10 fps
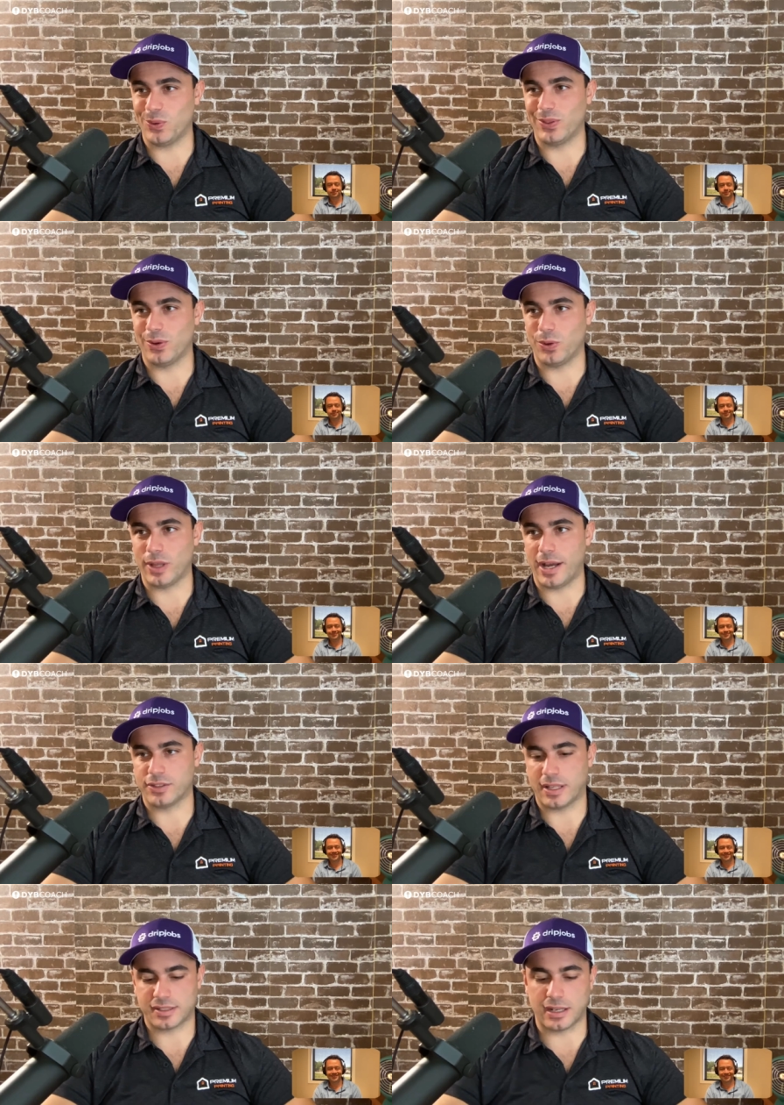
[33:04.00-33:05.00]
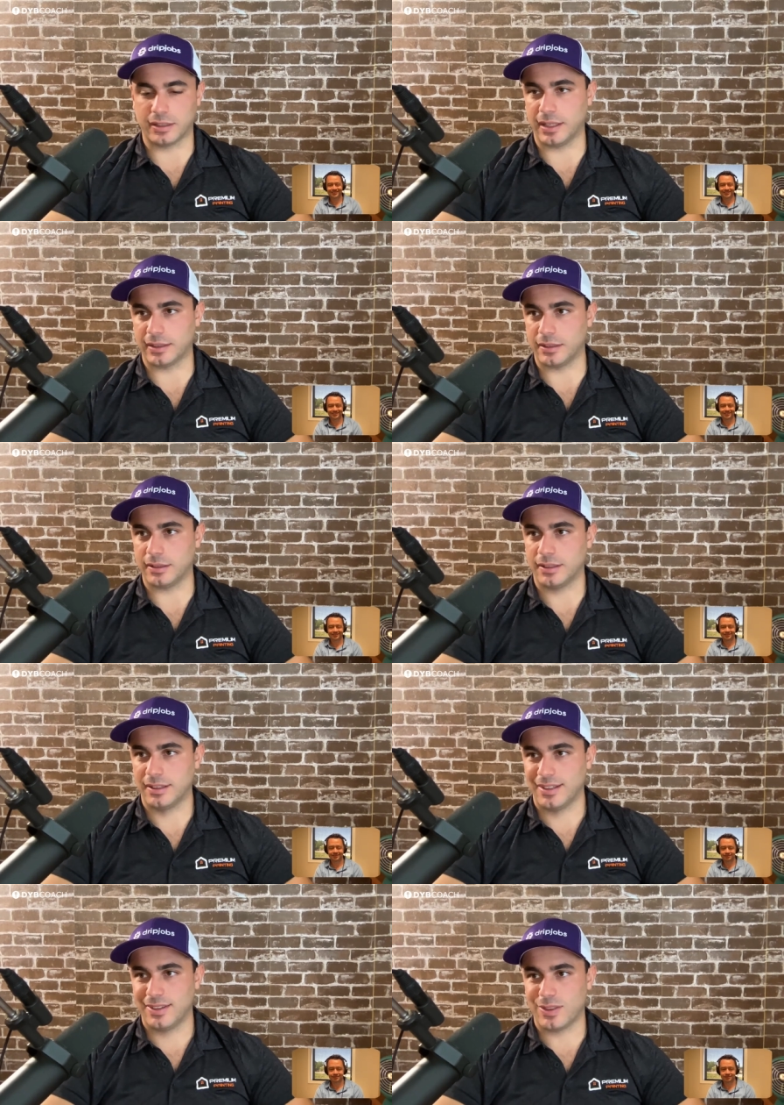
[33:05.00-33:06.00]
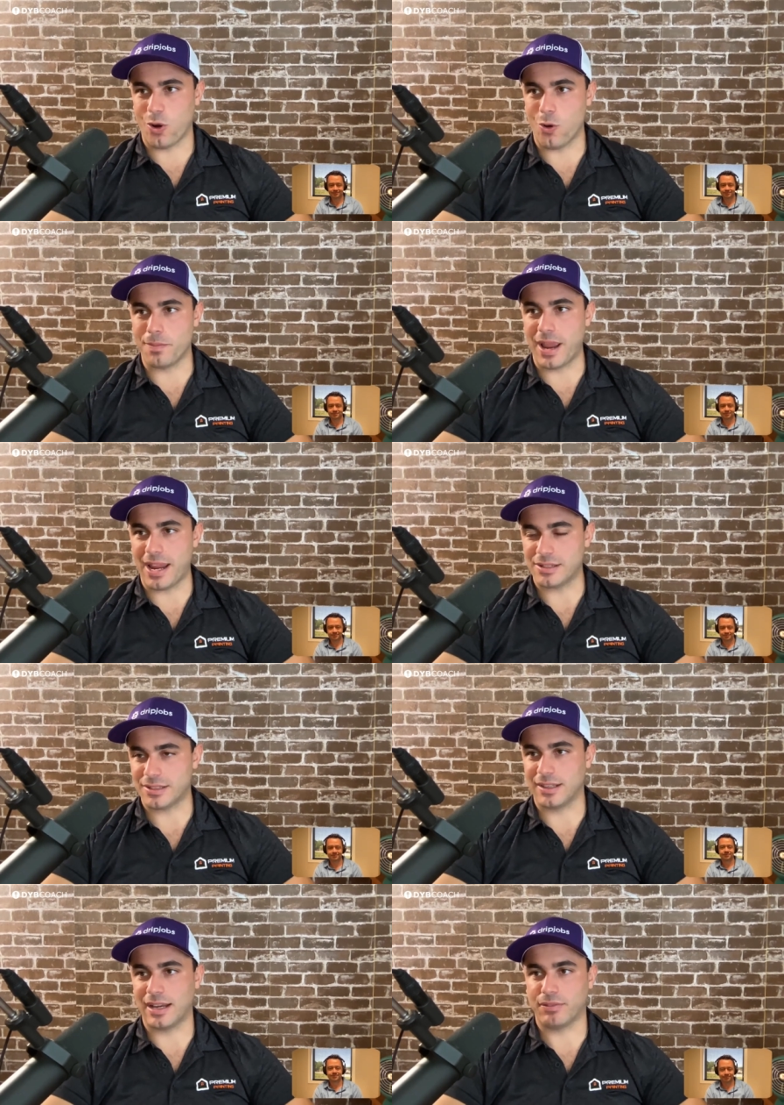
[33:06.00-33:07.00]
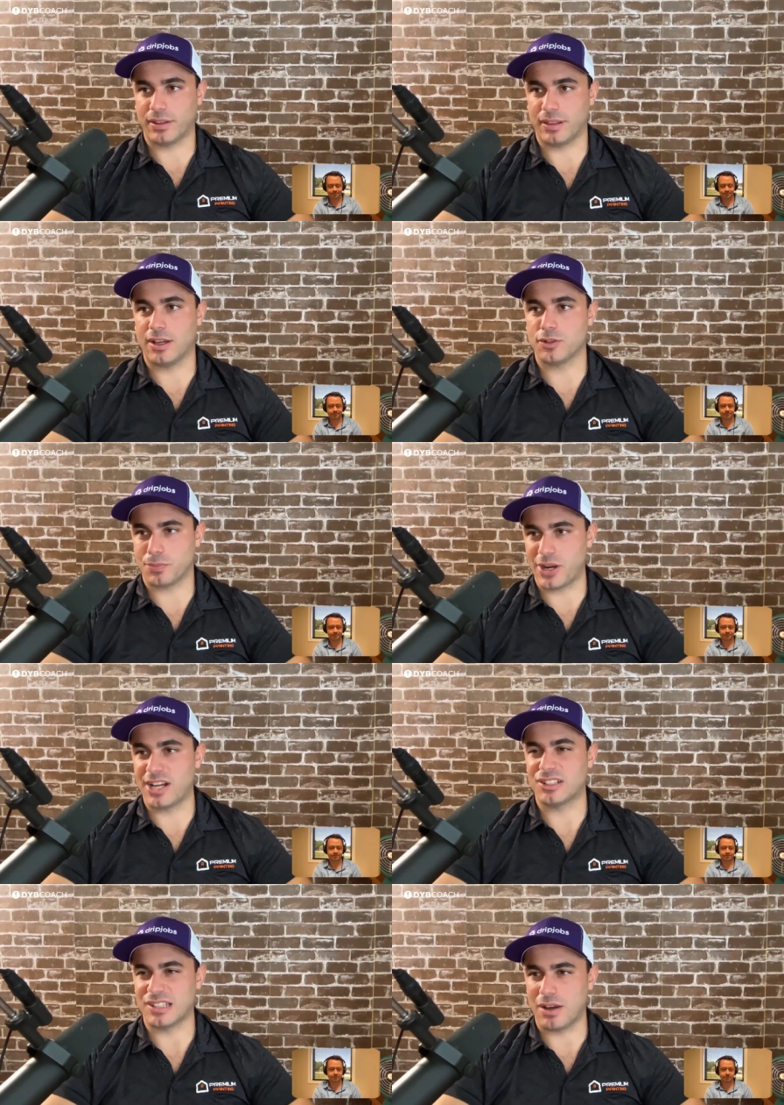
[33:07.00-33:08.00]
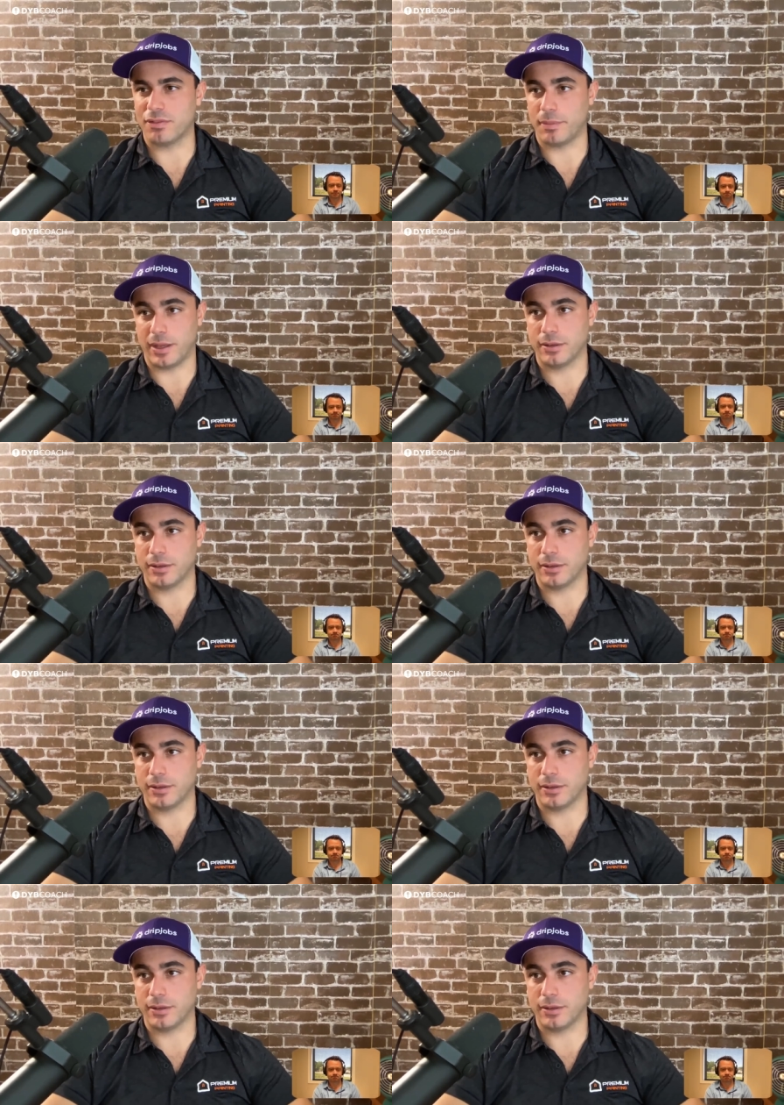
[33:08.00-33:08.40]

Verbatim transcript: the whole nine. So that's kind of like the the home base, and then everything else branches out from there.